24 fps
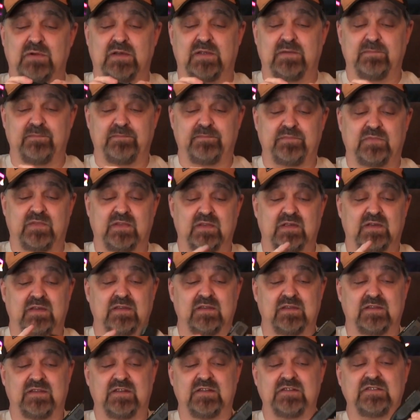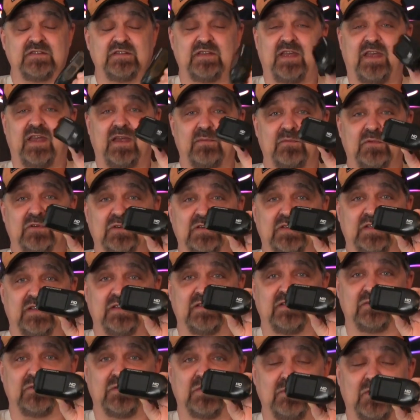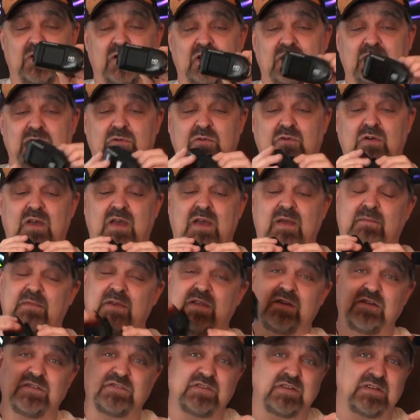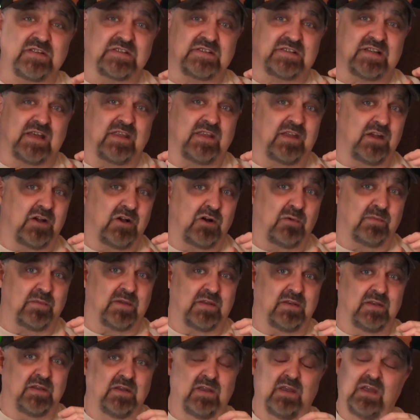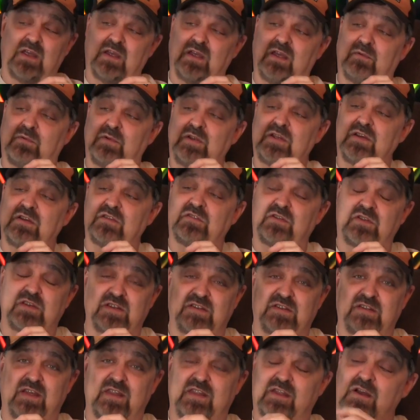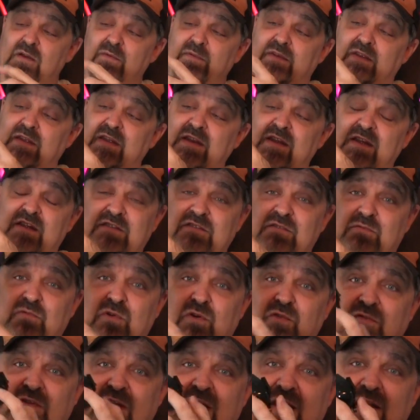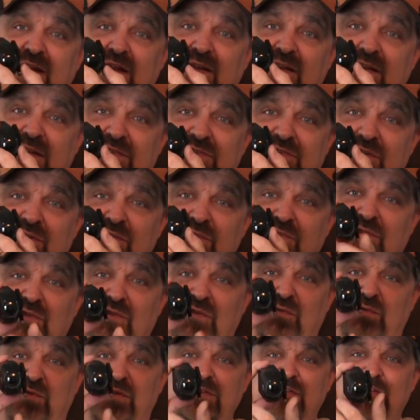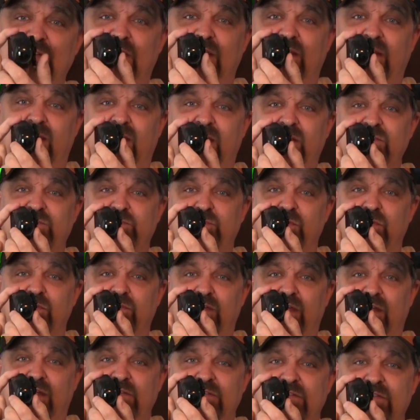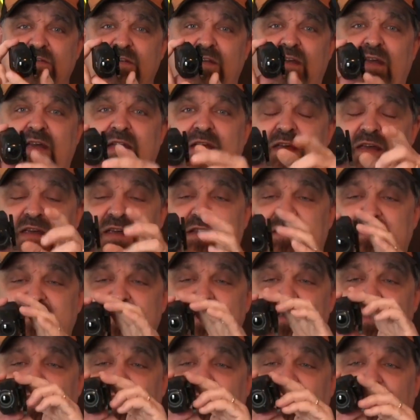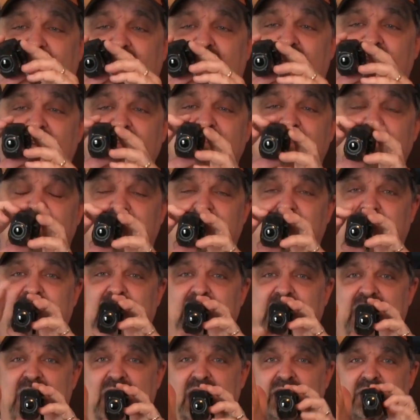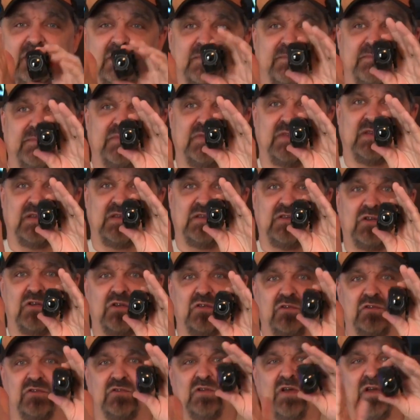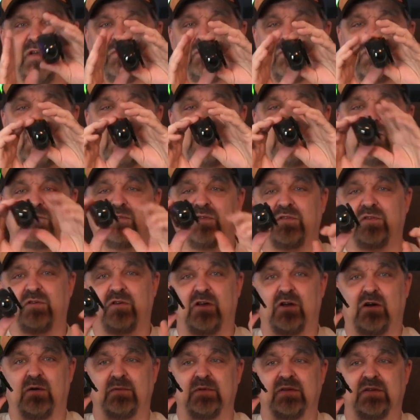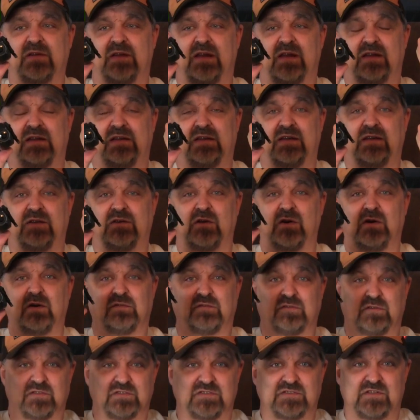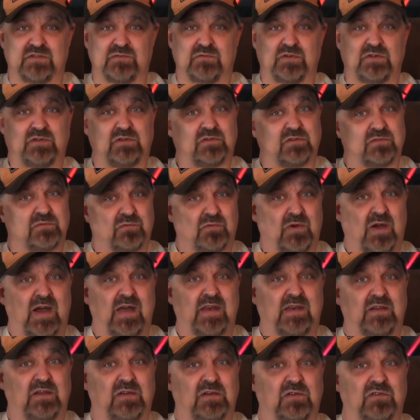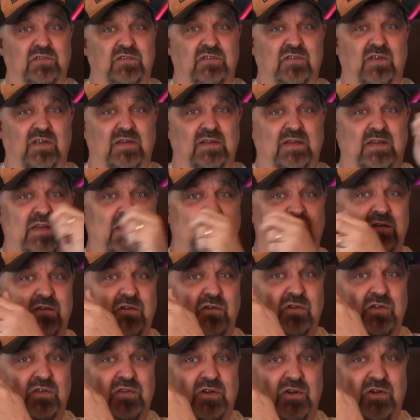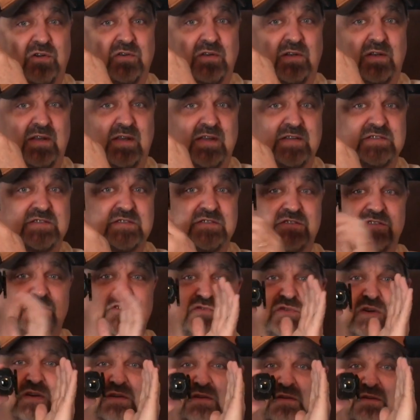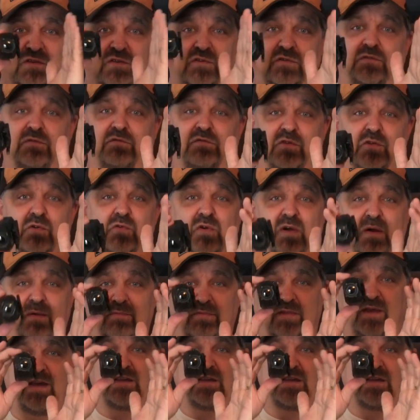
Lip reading: But this camera is remarkable, but it goes on the side of the helmet. When it goes on the side of the helmet, it has a rotating lens also. And the reason the lens rotates is it allows you to get that, you know, you're not riding with your helmet like leaned over. So when you're riding, you know, it's not leaning. You can turn the lens and straighten your view up.